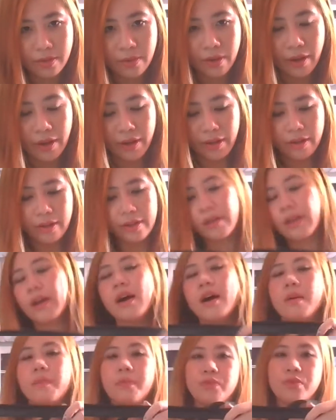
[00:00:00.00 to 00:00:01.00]
Okay, it
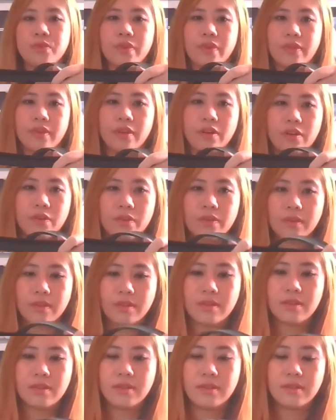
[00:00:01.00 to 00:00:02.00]
comes with
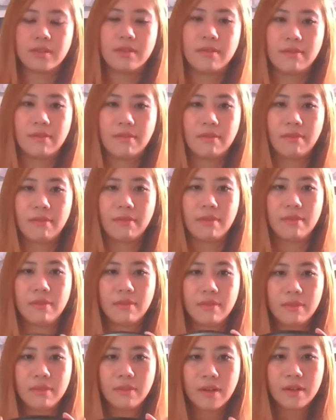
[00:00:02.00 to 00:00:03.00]
this
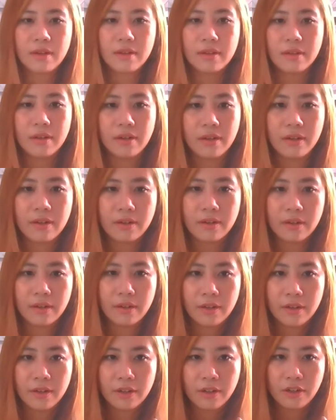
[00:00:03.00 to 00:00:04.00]
thicker
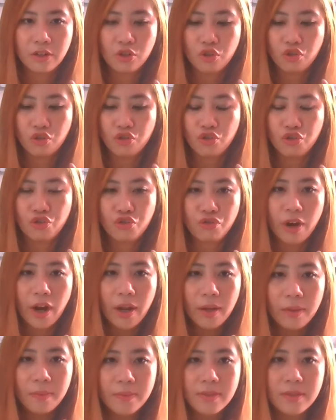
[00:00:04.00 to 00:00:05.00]

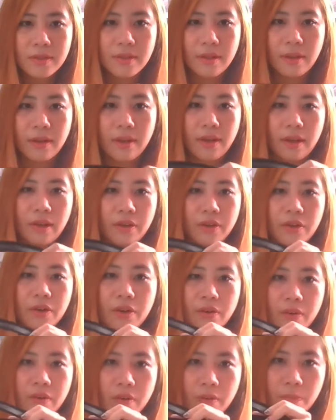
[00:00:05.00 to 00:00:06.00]
straps, and
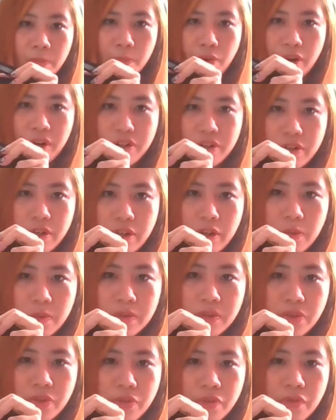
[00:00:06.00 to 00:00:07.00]
pressure
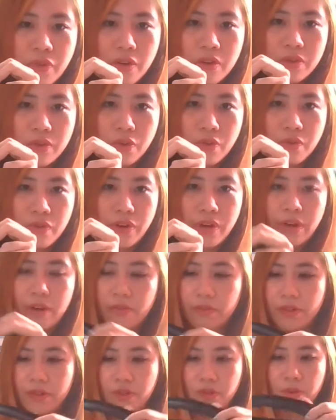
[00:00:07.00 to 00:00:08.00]
equals to force over
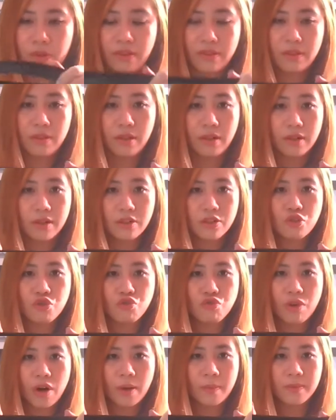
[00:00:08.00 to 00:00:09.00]
area. So the thinner the
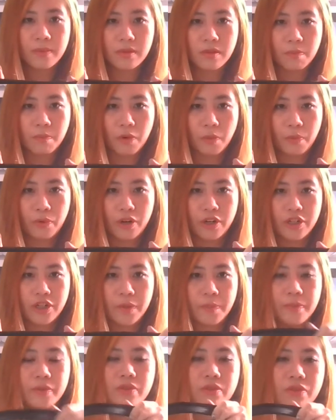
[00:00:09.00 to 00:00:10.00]
straps, the more pressure
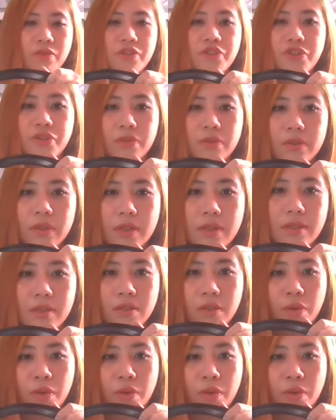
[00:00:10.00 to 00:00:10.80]
it puts on your shoulders.